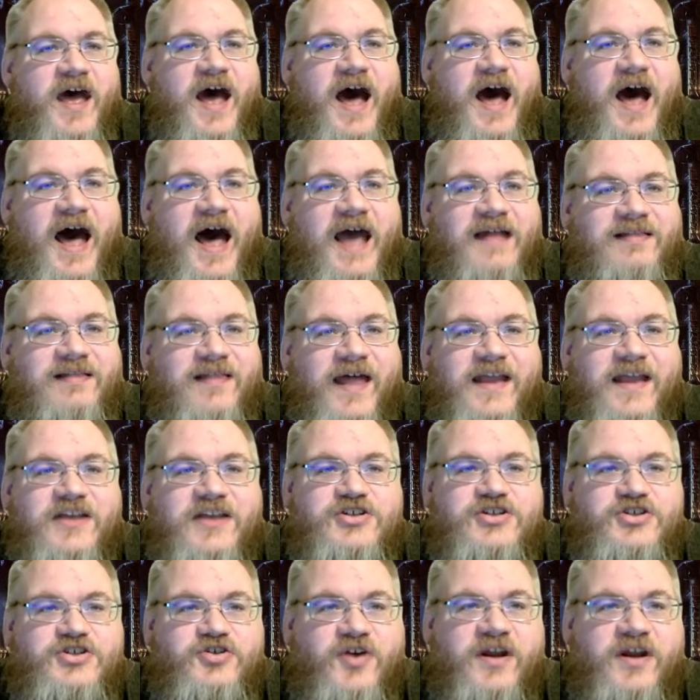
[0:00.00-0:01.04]
I like
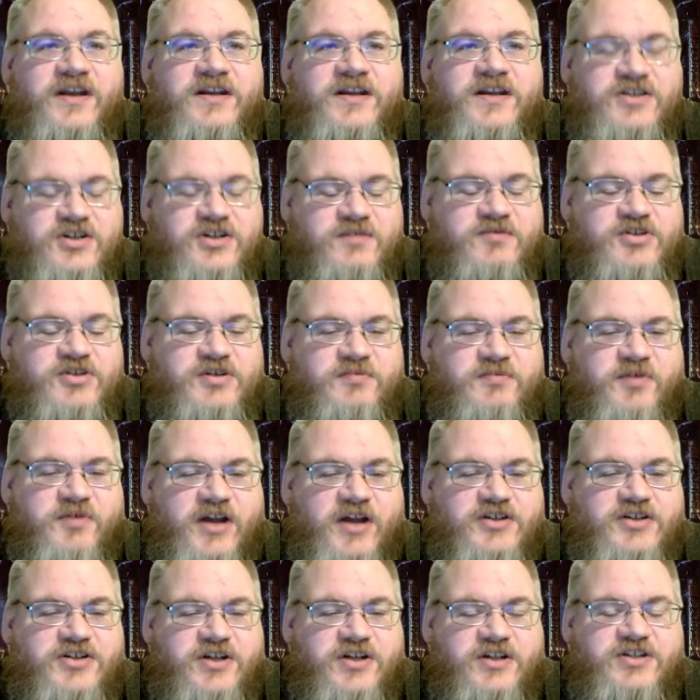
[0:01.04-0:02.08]
stringed instruments,
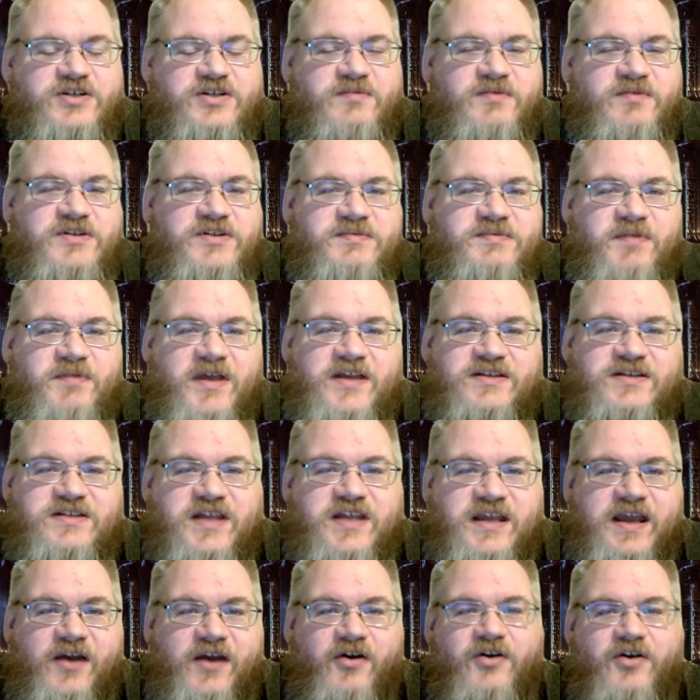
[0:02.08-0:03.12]
percussion instruments, because the
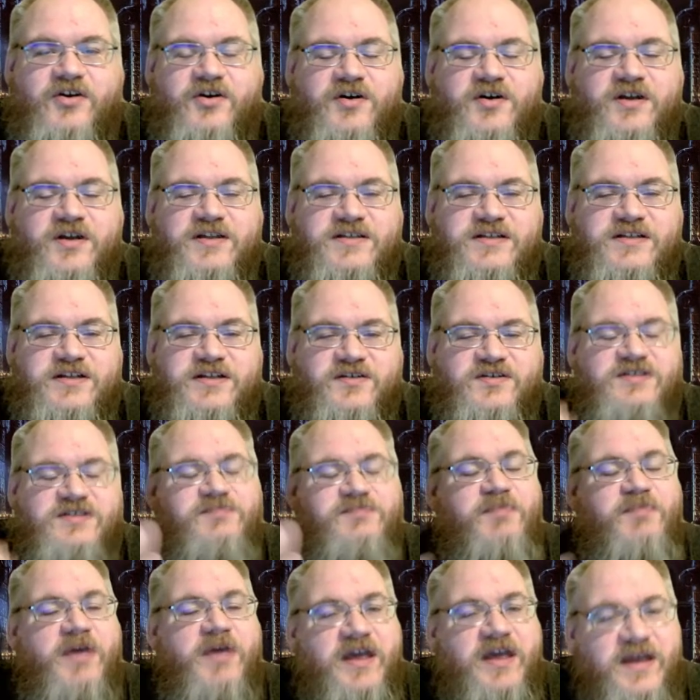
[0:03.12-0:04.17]
character can still
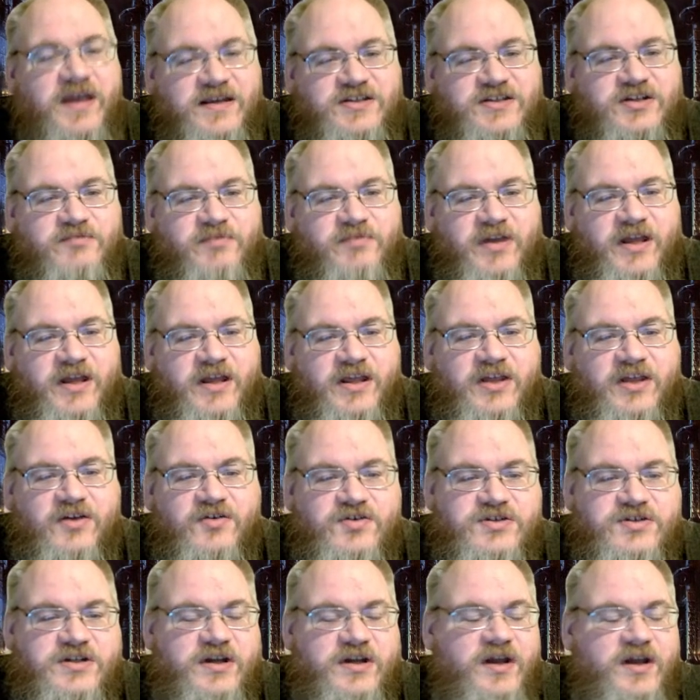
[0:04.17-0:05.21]
speak as they're being
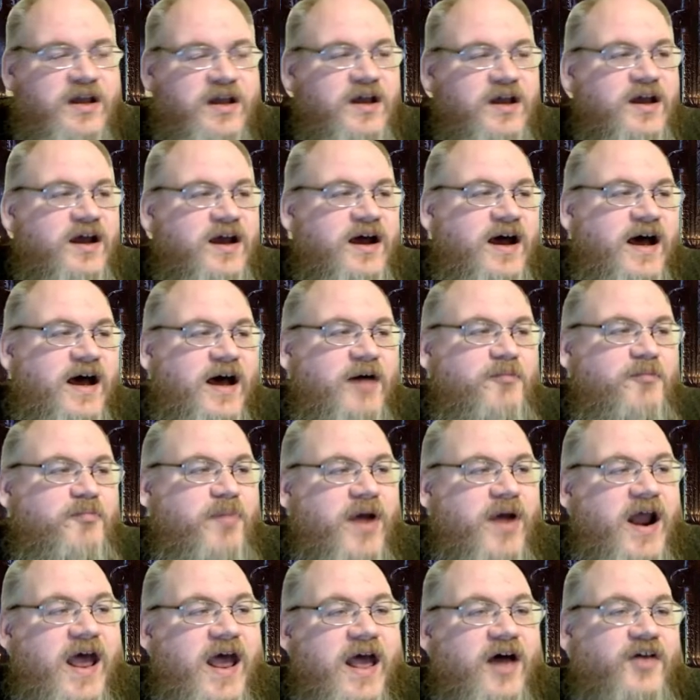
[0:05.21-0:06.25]
used. Uh,
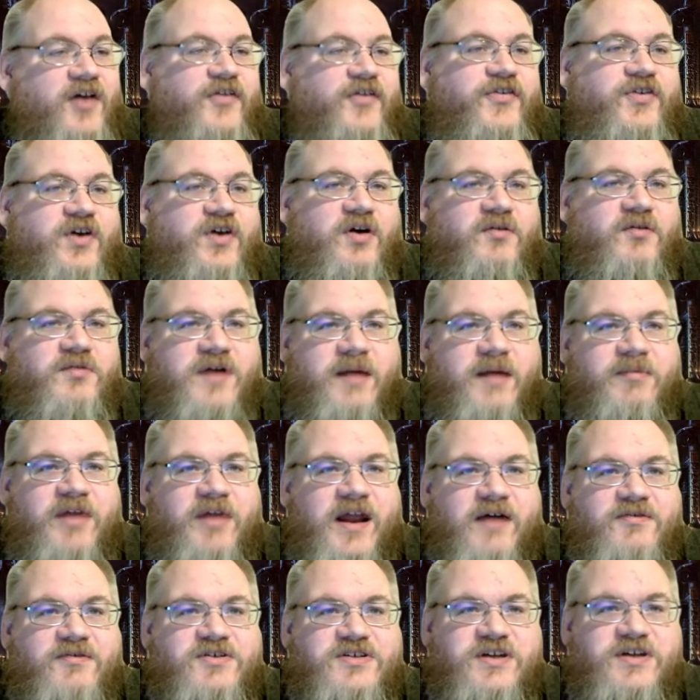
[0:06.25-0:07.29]
but I also, I mean,
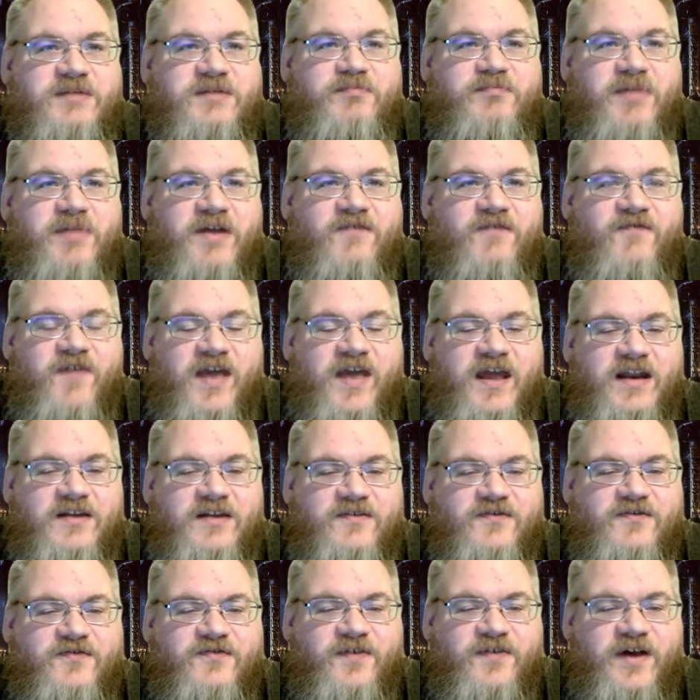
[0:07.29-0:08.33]
I was a big fan
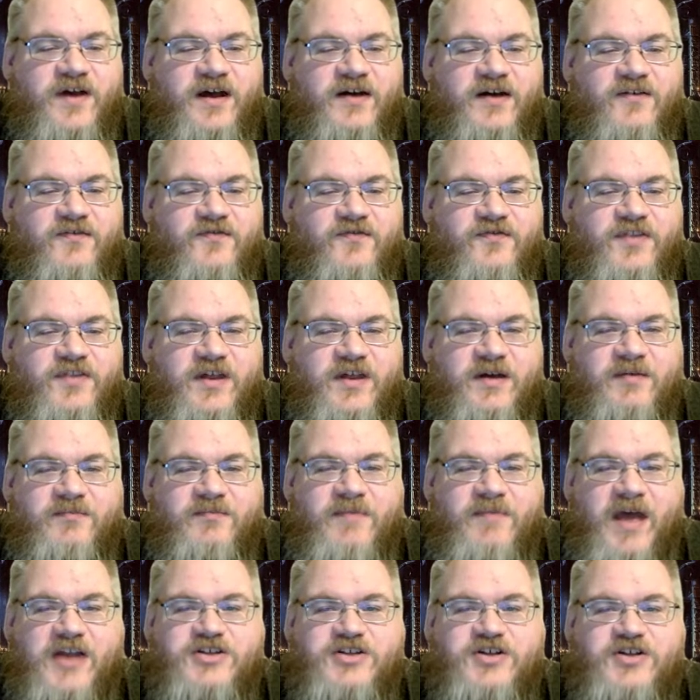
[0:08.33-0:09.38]
of of the
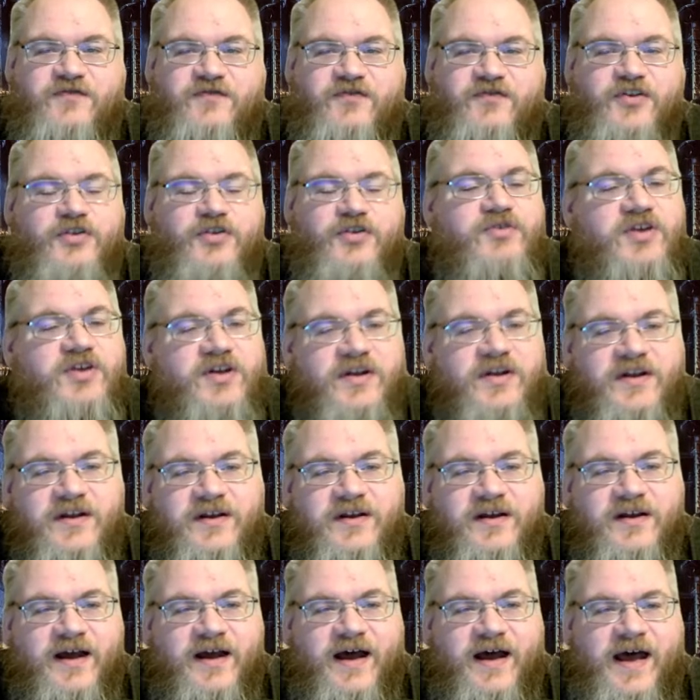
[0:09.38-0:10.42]
magic flute
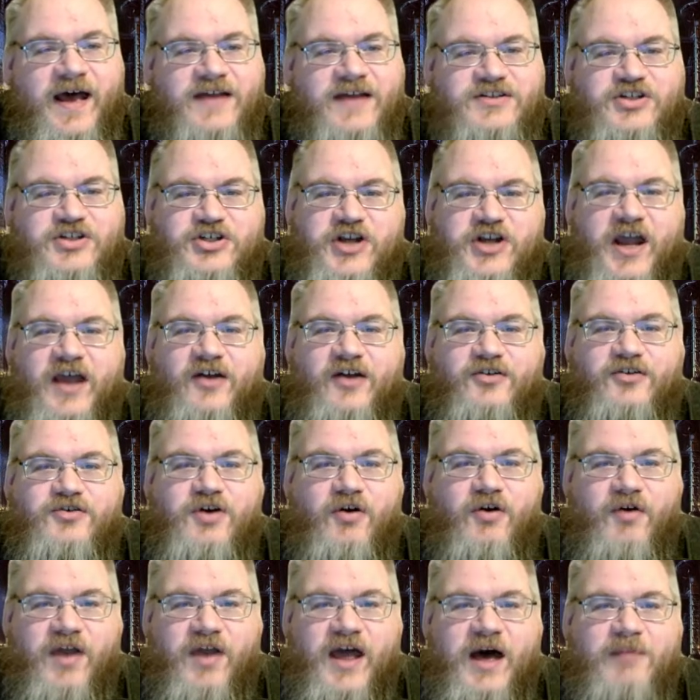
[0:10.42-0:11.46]
uh, as a child
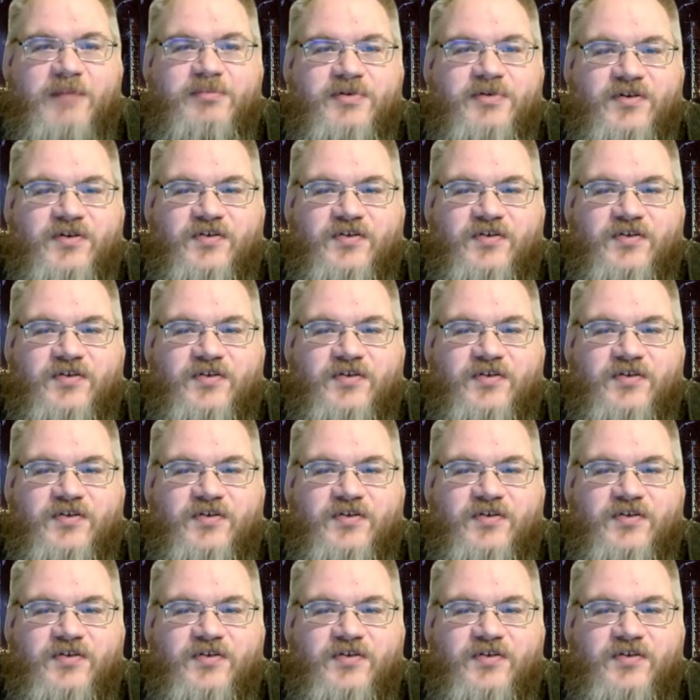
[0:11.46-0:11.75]
growing up.